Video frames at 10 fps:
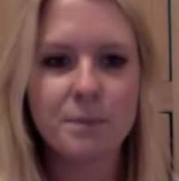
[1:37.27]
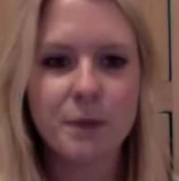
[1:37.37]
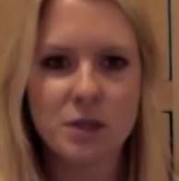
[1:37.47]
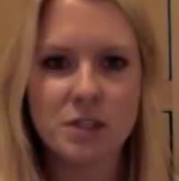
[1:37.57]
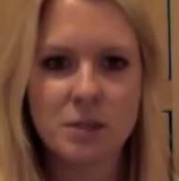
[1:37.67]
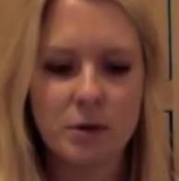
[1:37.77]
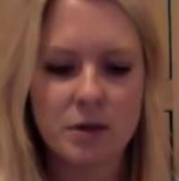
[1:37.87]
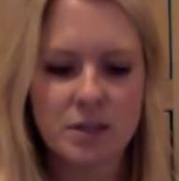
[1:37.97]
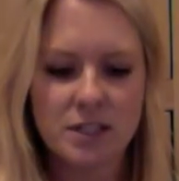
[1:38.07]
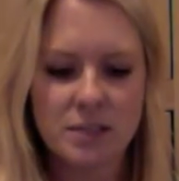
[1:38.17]
Glossy
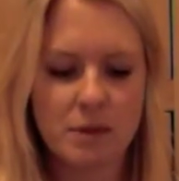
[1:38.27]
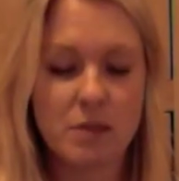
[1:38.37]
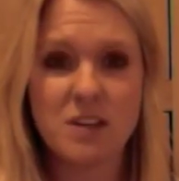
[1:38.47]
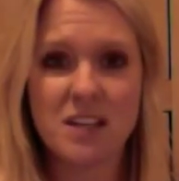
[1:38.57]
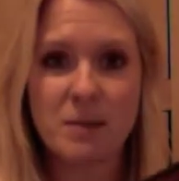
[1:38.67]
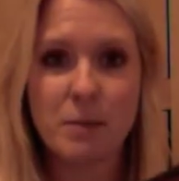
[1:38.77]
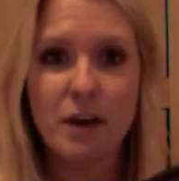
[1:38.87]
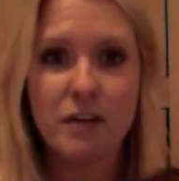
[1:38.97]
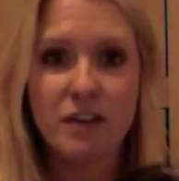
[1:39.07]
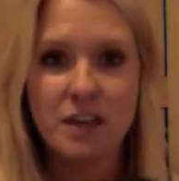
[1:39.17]
Box this month, which is actually
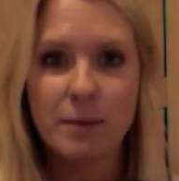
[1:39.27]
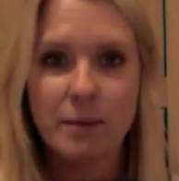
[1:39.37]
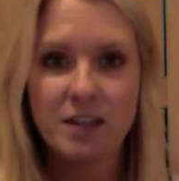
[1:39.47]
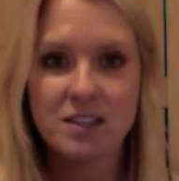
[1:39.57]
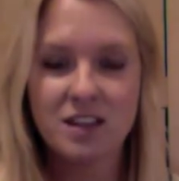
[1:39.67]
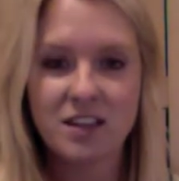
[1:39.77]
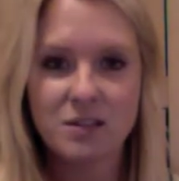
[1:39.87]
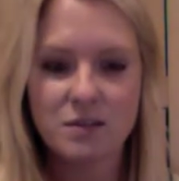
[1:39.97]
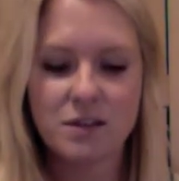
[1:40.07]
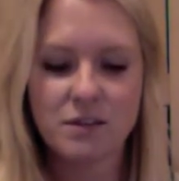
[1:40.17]
perfect handbag size.
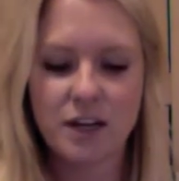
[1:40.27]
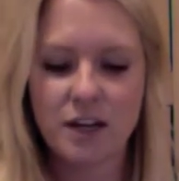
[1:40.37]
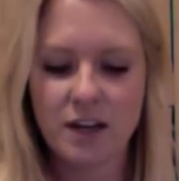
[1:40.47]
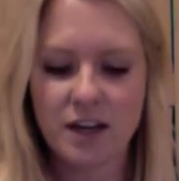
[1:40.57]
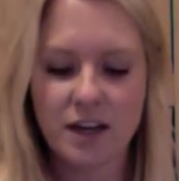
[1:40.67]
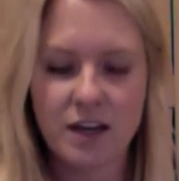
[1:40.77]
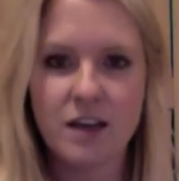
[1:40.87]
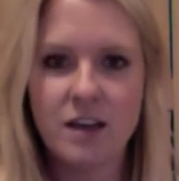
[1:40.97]
I really, really like it.